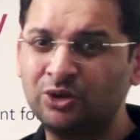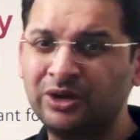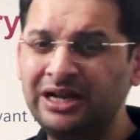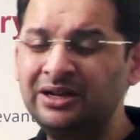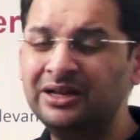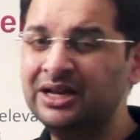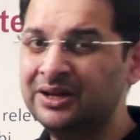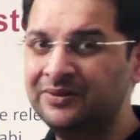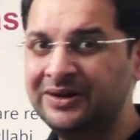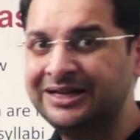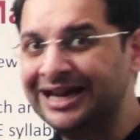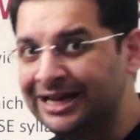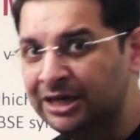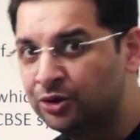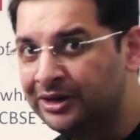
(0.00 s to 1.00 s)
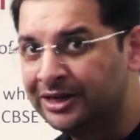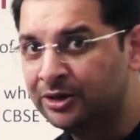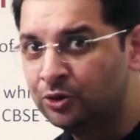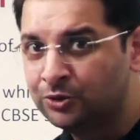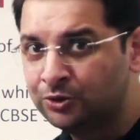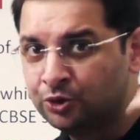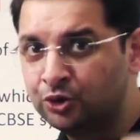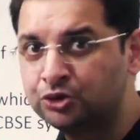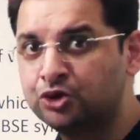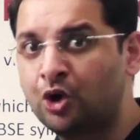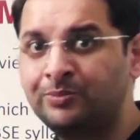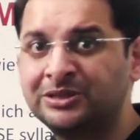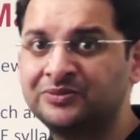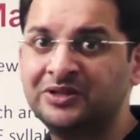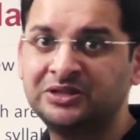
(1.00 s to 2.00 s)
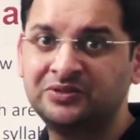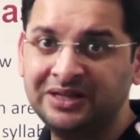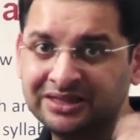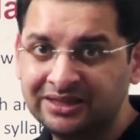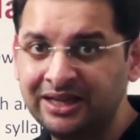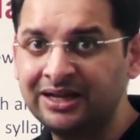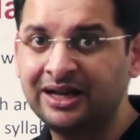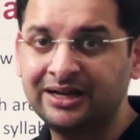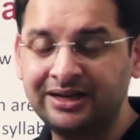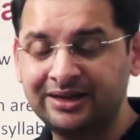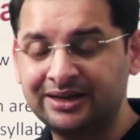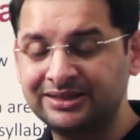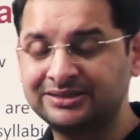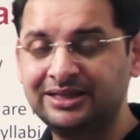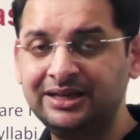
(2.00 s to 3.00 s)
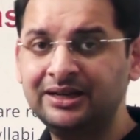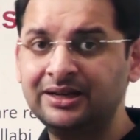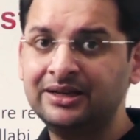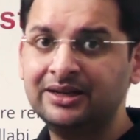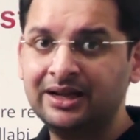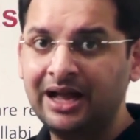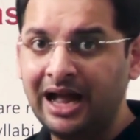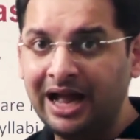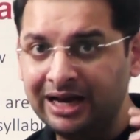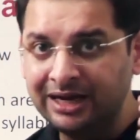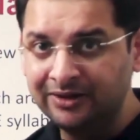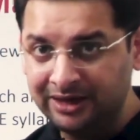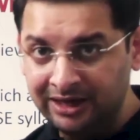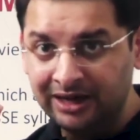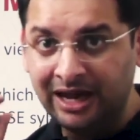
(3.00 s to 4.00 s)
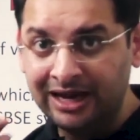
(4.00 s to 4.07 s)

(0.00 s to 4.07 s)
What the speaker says: So again, we tend to include those topics which we think are interesting and